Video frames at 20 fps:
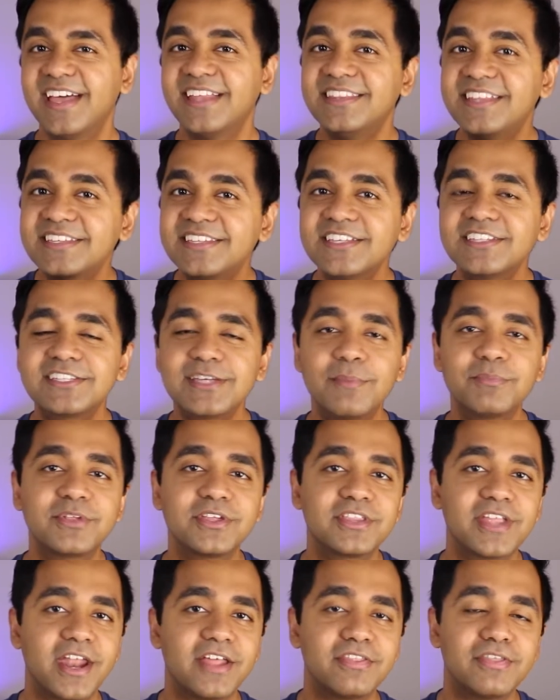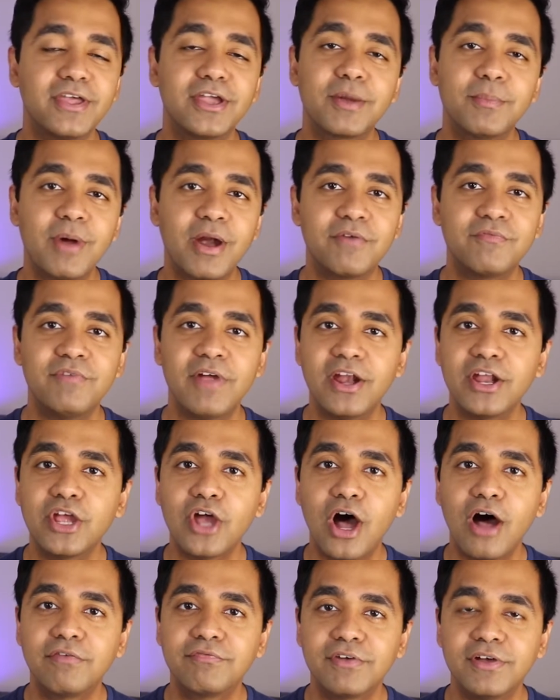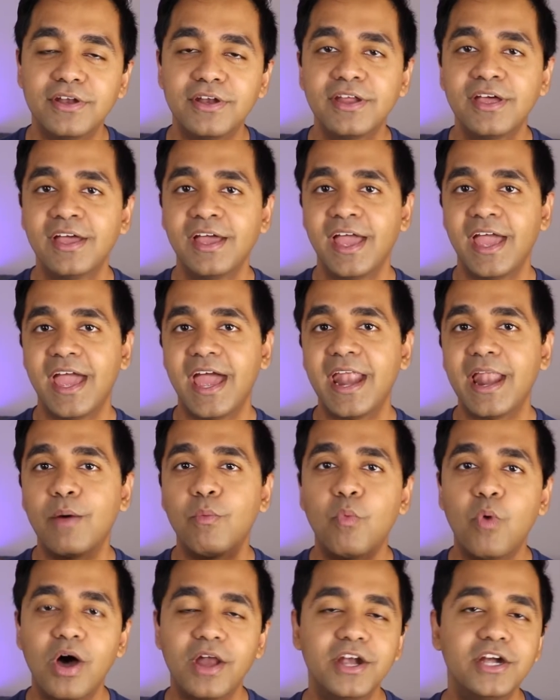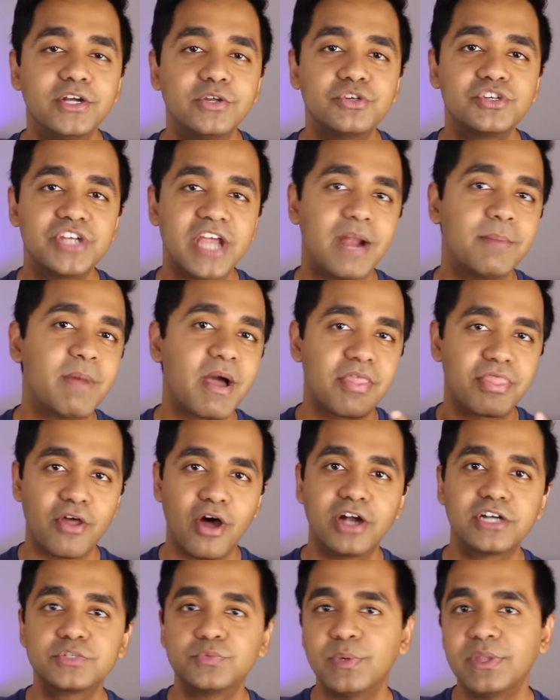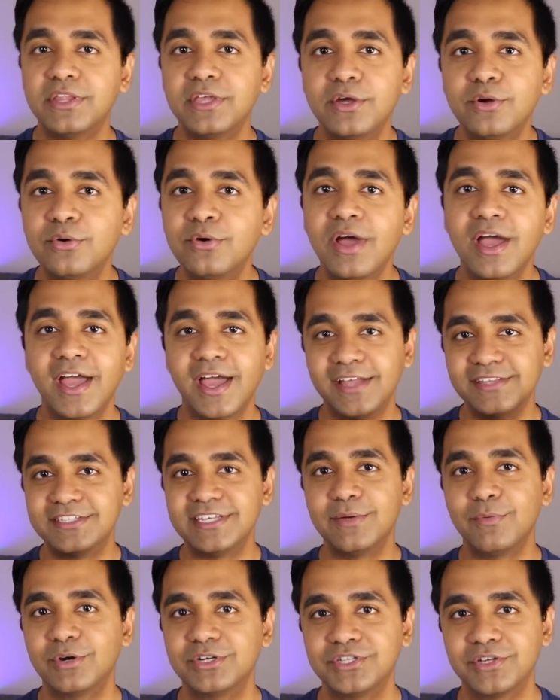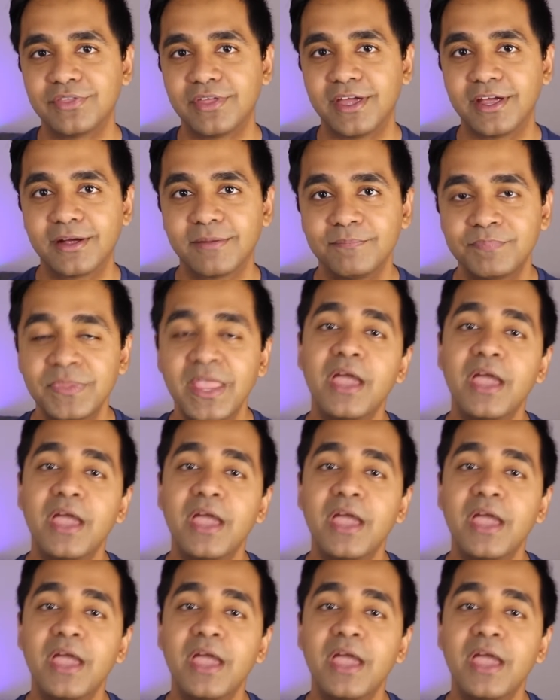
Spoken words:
This is something that I think about very often and I wanted to share my thoughts with you and see what you think.